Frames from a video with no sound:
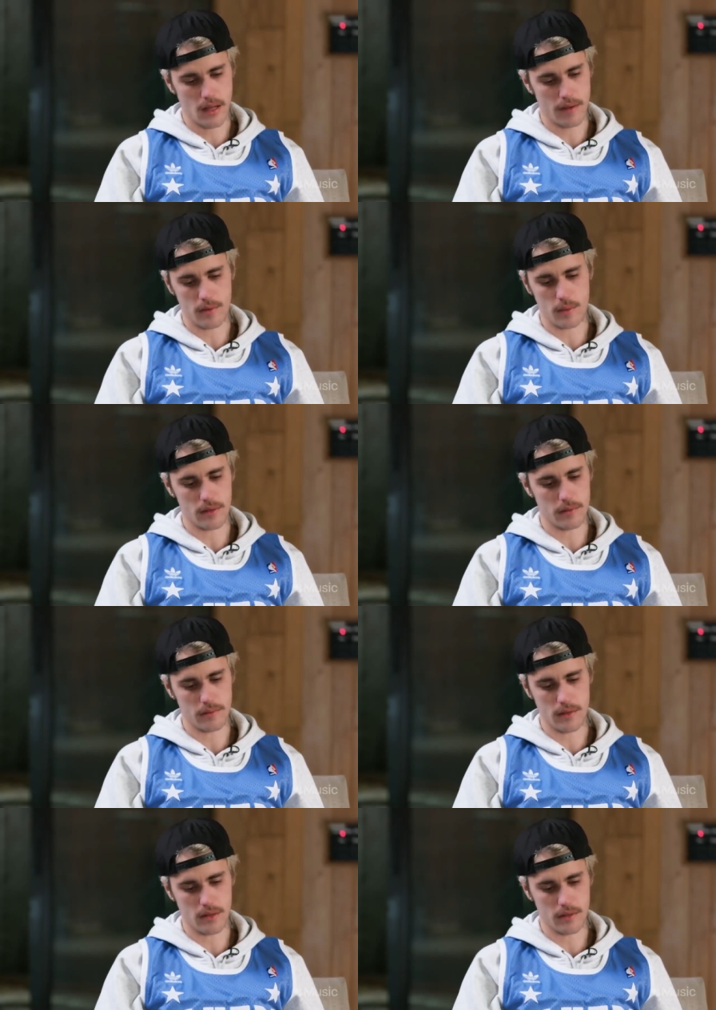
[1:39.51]

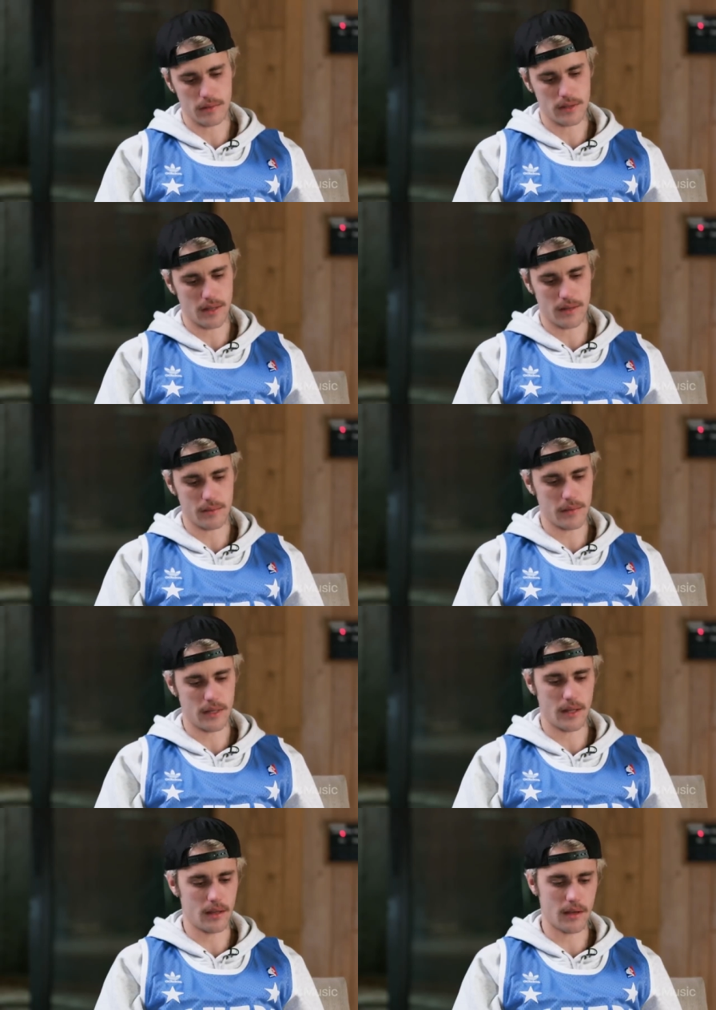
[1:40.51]
everyone, you know, telling
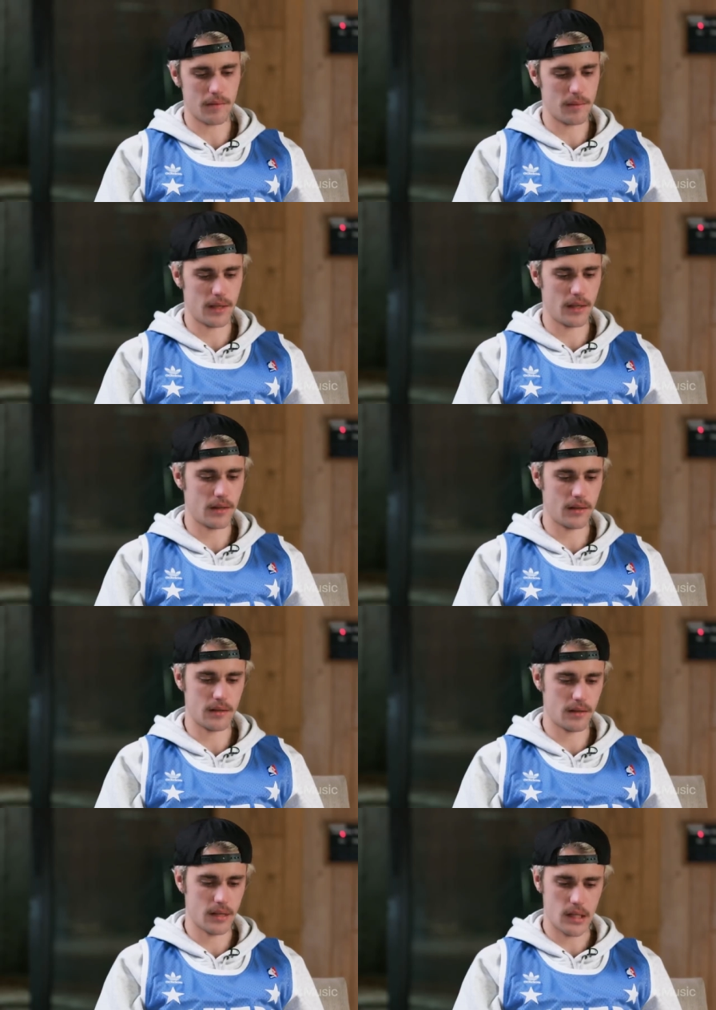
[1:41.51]
me they love me and,